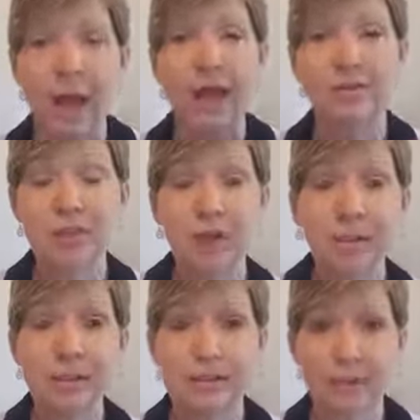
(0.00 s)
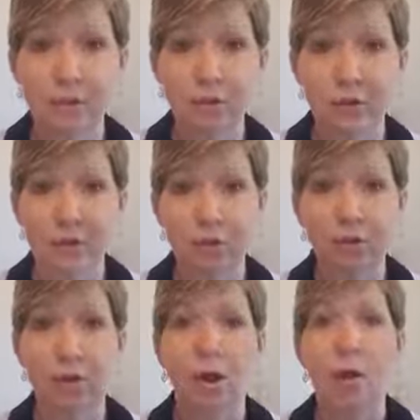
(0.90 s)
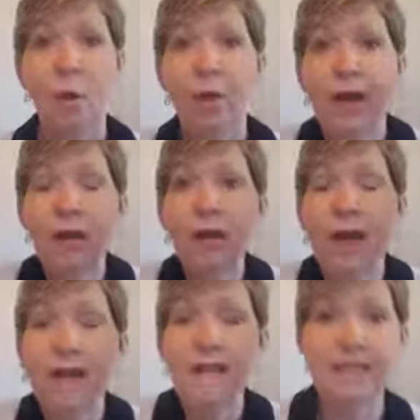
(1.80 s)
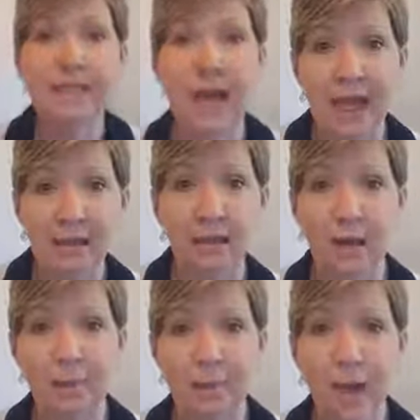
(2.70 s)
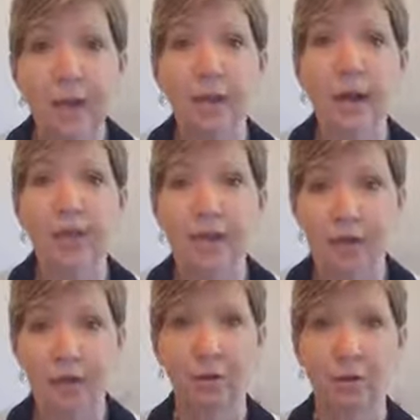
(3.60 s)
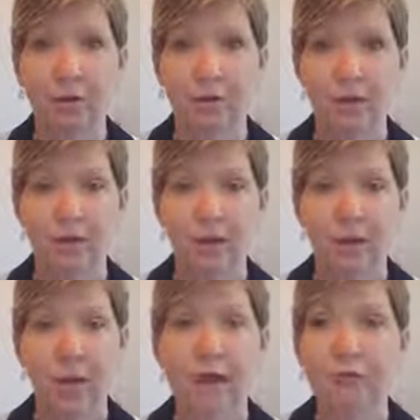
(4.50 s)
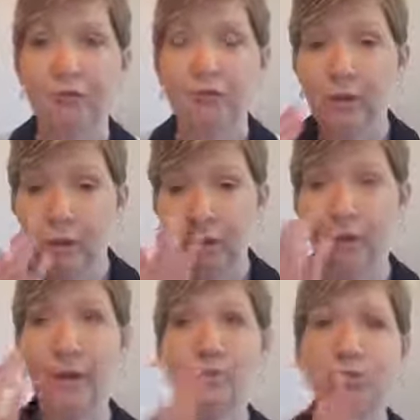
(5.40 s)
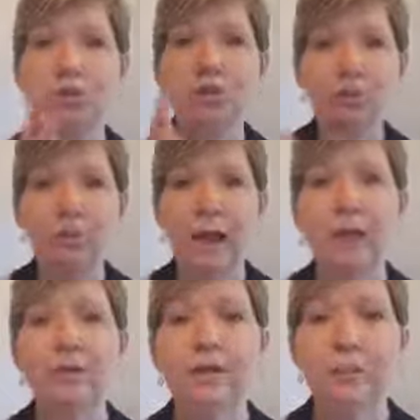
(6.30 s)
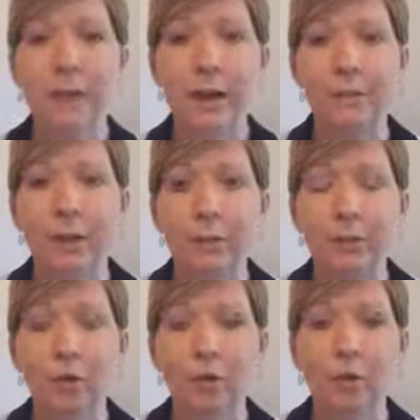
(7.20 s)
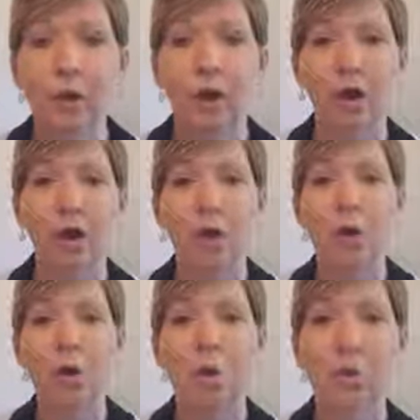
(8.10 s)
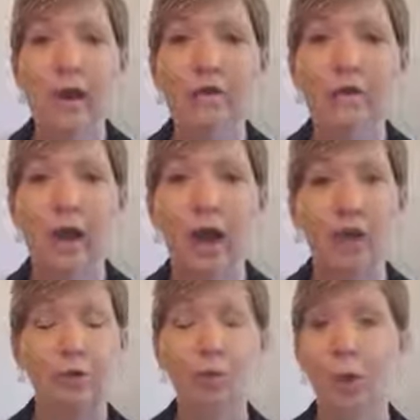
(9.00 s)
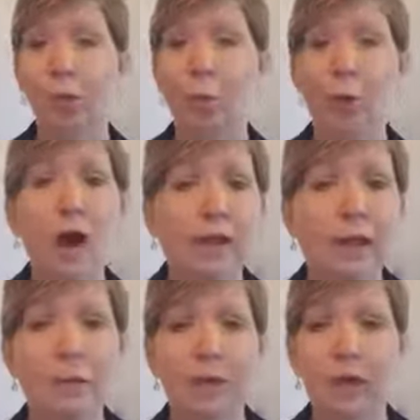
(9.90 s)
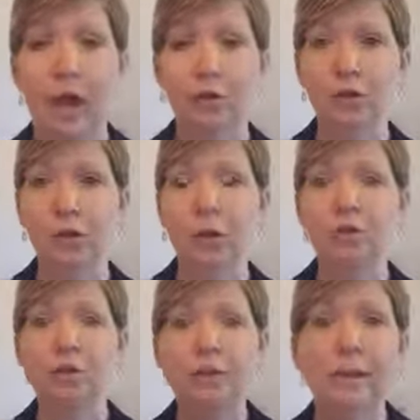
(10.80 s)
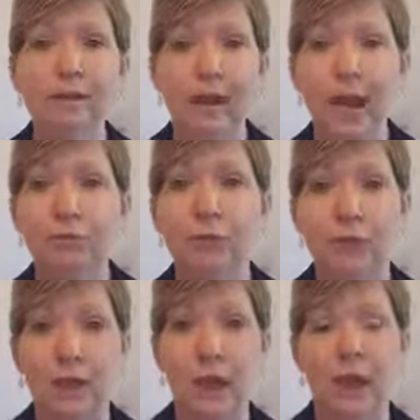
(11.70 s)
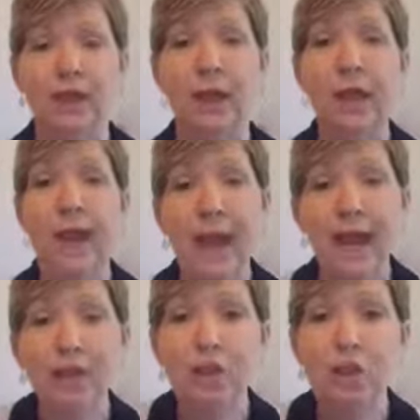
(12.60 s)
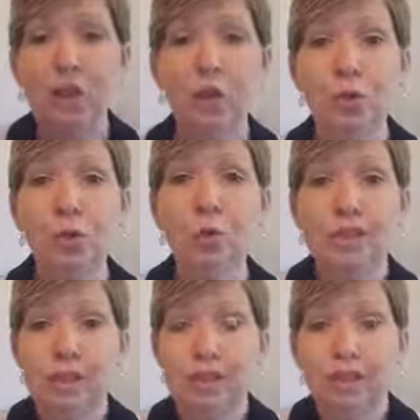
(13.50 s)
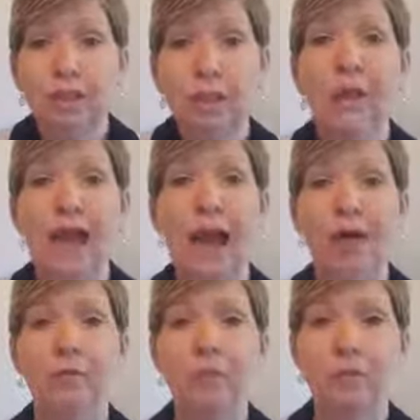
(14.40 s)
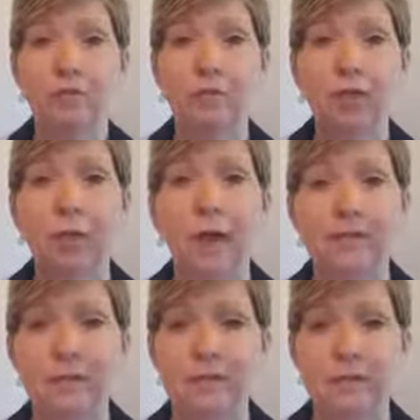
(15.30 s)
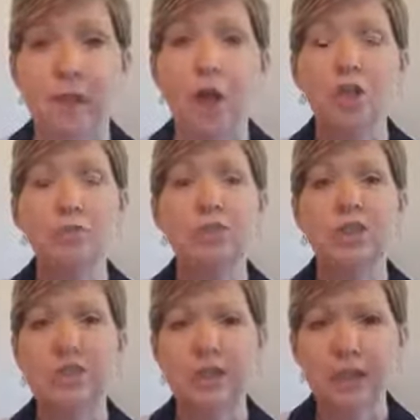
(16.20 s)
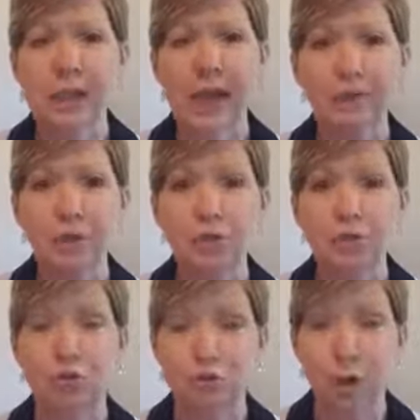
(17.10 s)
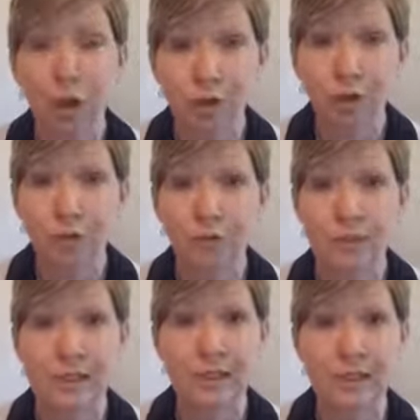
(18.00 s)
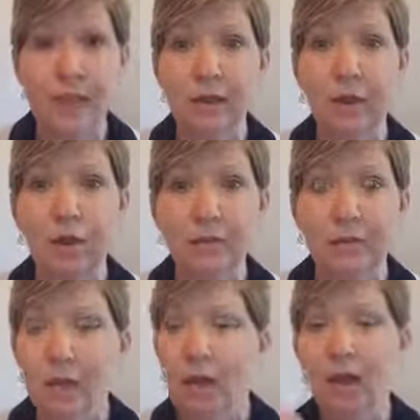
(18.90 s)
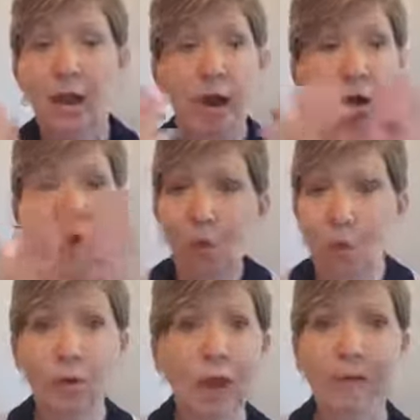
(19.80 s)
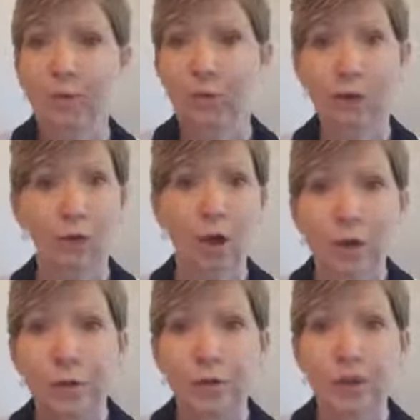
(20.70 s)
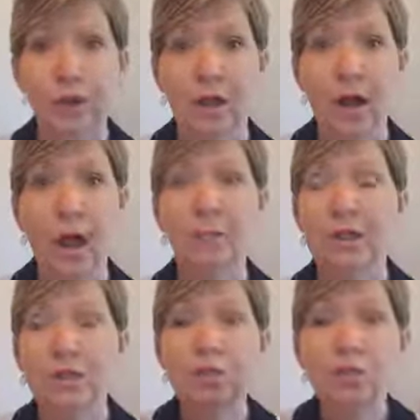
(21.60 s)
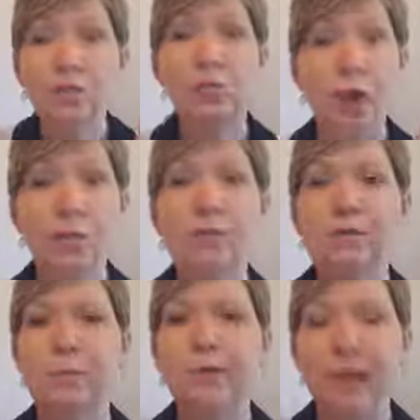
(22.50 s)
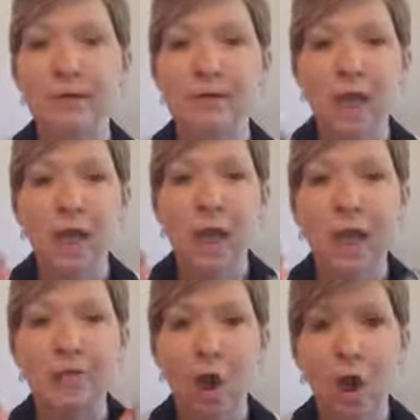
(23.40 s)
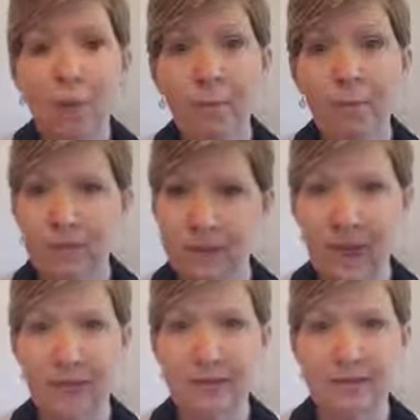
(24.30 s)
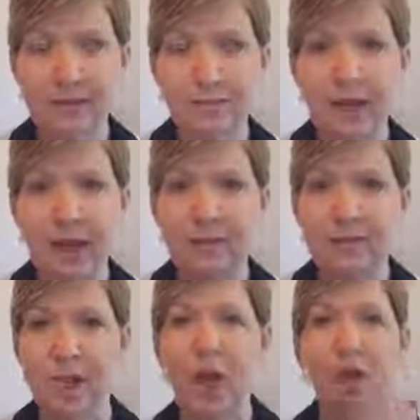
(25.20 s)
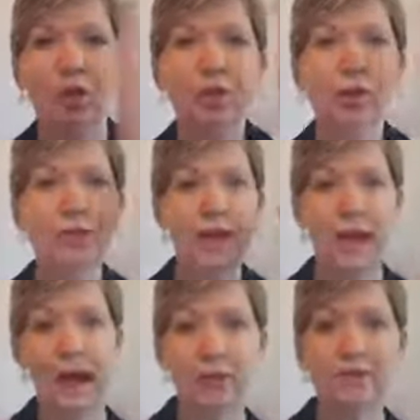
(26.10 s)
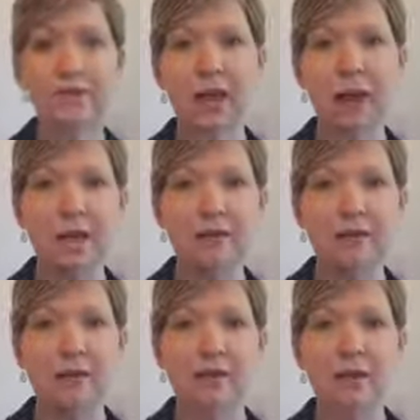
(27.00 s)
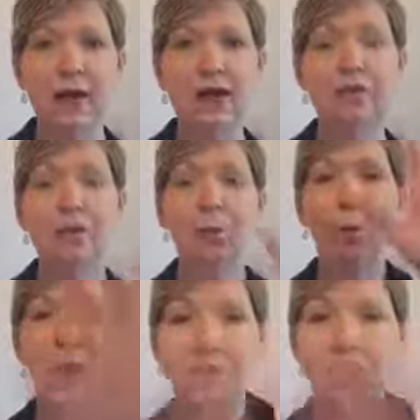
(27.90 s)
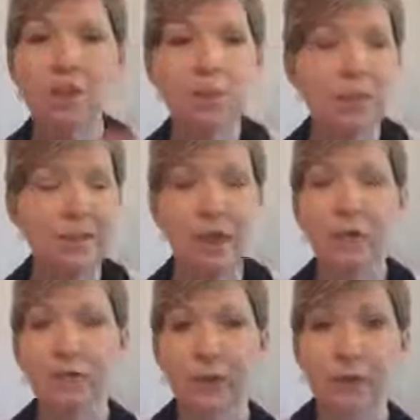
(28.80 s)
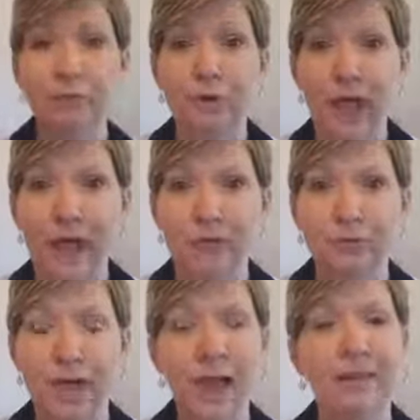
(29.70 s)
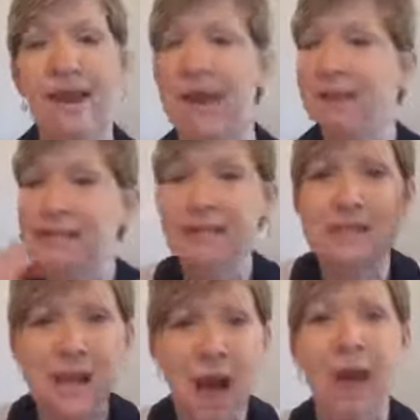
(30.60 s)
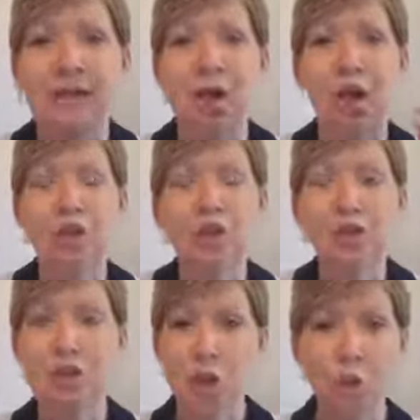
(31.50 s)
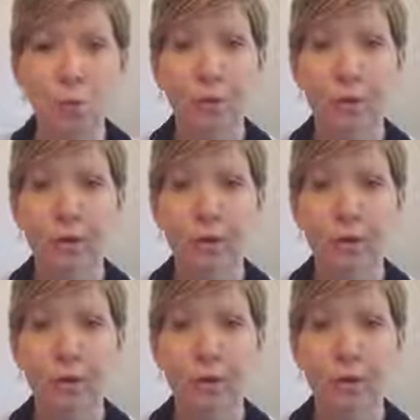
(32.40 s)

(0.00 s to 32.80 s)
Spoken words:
And it's talking about sinners here. We are like dead among the healthy. If you're surrounded by people who are with God, who are walking with God, who are doing life with God, and you still have those closets, you still have those strongholds that take on a whole life of their own. I mean, you know this because it's almost like sometimes you're on the outside and you're watching yourself live life, and that is not you.